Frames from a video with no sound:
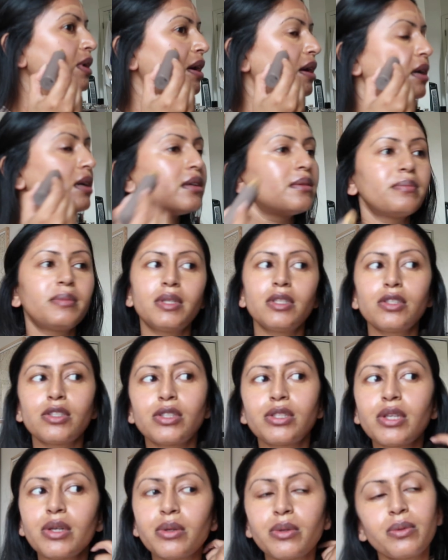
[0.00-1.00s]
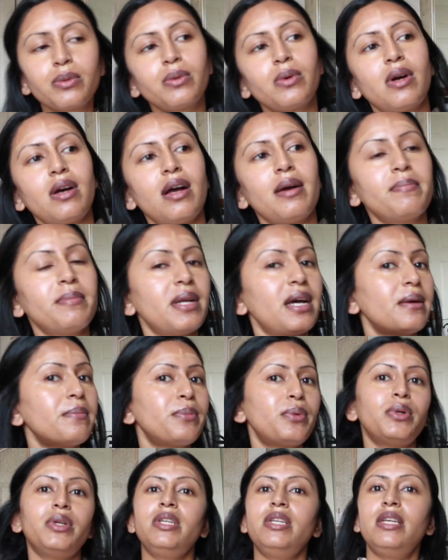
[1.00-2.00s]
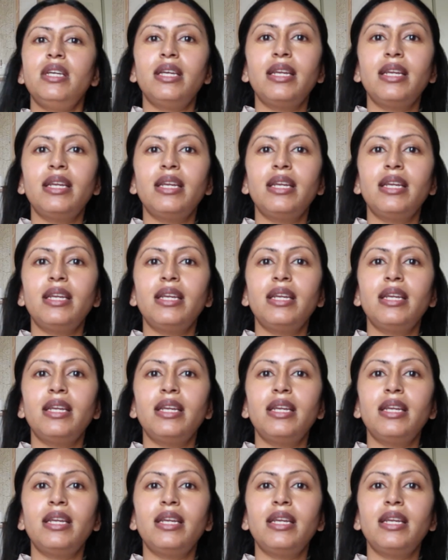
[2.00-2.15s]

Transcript: So I'm not putting